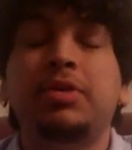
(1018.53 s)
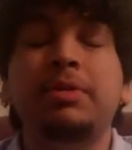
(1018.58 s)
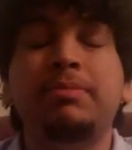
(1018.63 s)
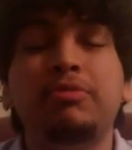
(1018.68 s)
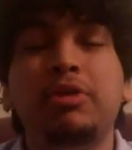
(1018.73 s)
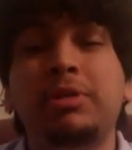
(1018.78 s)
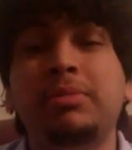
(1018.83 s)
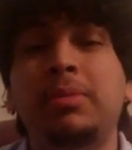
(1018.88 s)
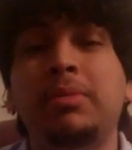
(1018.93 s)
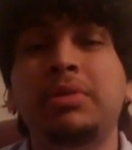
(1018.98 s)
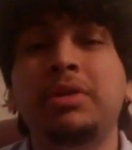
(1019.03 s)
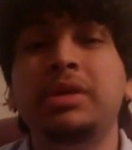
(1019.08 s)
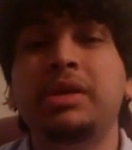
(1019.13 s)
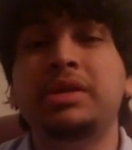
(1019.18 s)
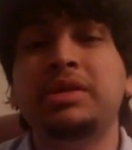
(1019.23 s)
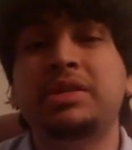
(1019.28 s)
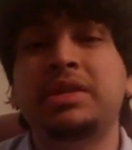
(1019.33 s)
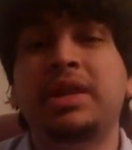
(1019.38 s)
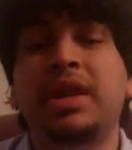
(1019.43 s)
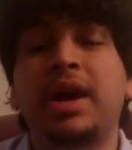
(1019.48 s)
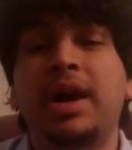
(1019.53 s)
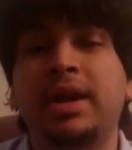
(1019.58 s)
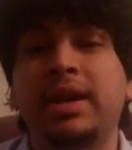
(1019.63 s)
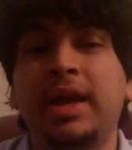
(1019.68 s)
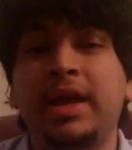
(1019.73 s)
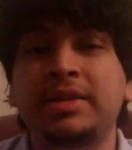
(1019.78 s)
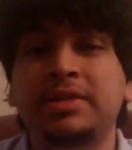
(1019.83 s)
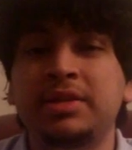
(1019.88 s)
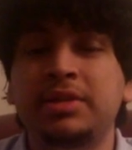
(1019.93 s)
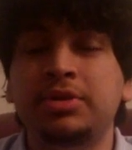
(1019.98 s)
probably is not
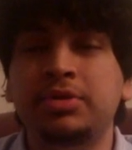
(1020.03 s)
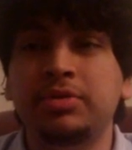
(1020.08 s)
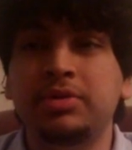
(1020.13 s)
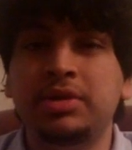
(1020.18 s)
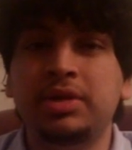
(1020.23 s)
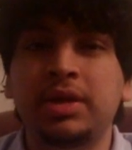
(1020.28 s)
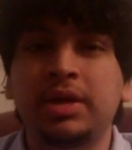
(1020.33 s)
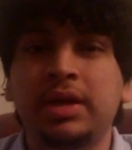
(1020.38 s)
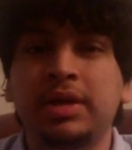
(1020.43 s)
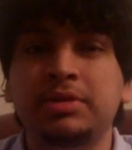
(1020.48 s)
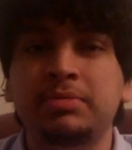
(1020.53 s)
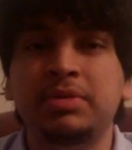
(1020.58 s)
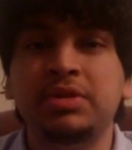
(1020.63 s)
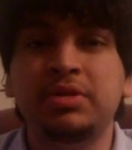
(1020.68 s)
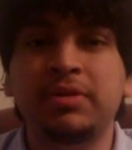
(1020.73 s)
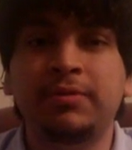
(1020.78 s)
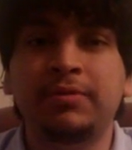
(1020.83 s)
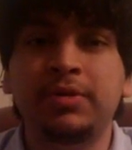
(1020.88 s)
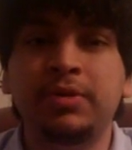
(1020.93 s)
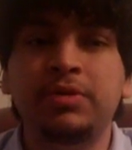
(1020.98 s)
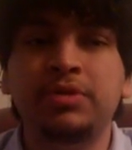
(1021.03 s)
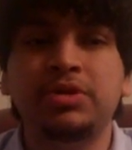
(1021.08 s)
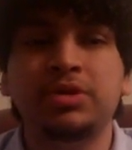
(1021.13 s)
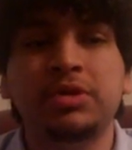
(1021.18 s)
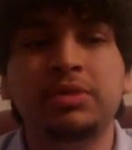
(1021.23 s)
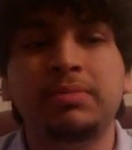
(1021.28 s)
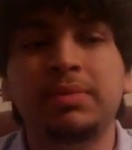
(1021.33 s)
as interesting as MistaraeFusion,